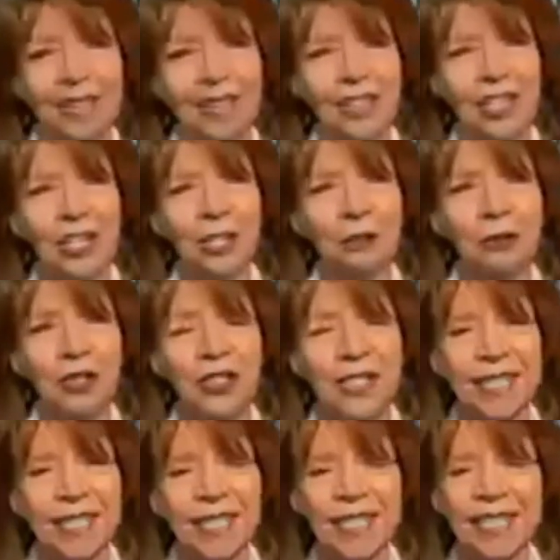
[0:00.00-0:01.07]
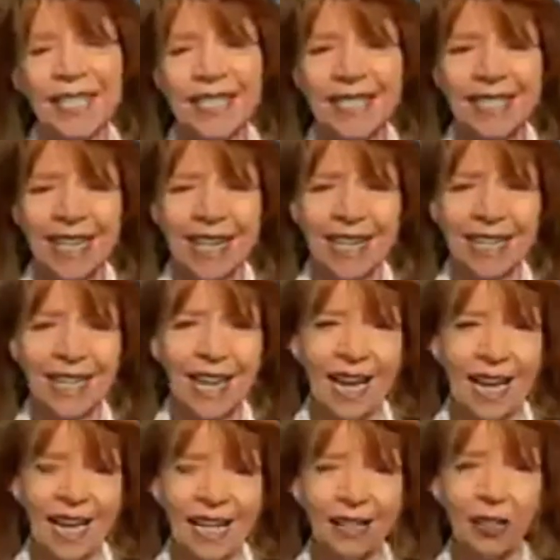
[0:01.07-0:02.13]
you know, just in this day and
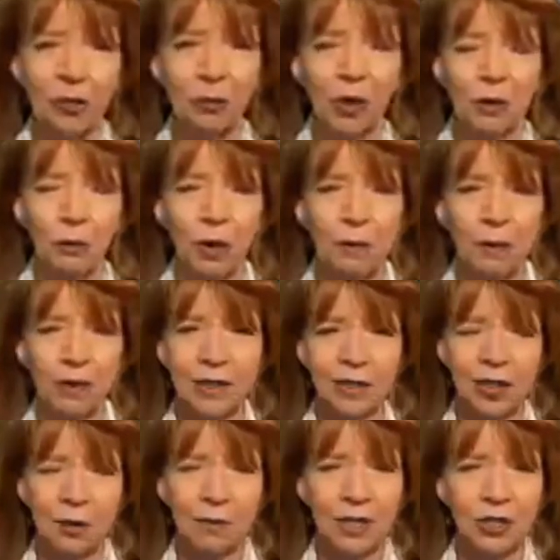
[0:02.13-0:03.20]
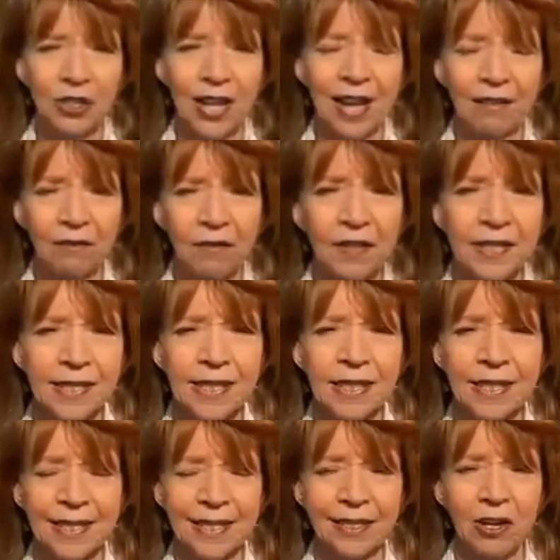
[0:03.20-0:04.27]
age when we put so much
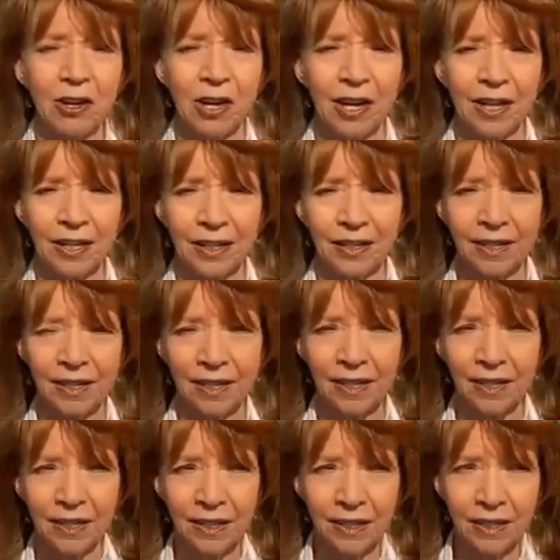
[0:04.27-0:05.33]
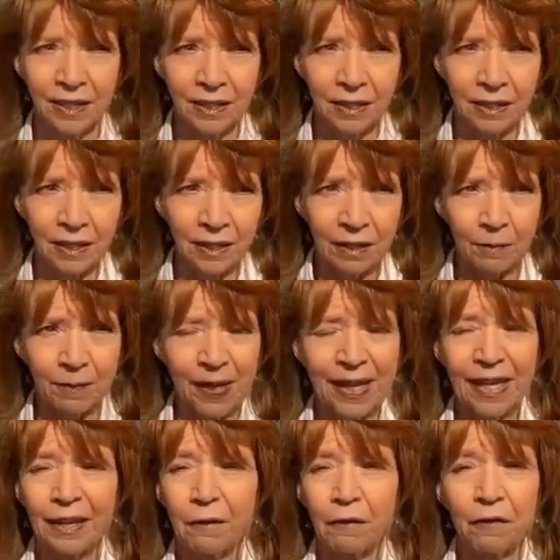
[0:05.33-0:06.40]
emphasis on
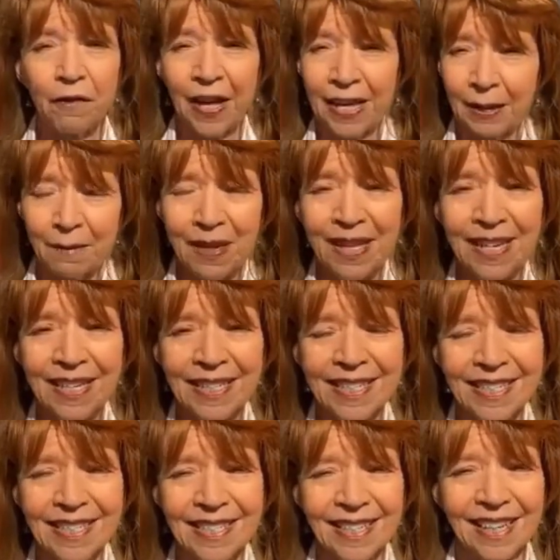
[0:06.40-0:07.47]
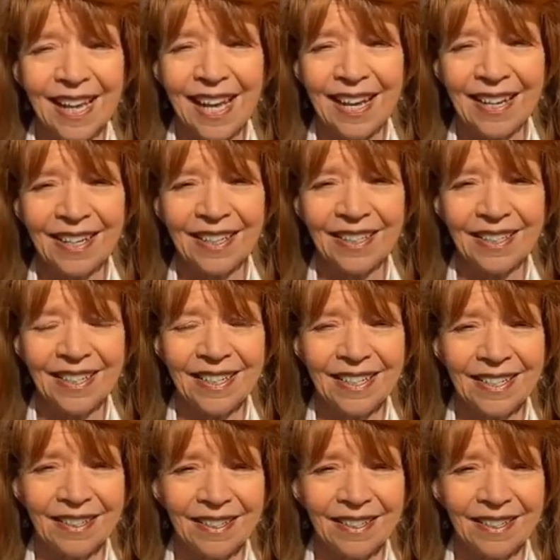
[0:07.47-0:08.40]
being famous and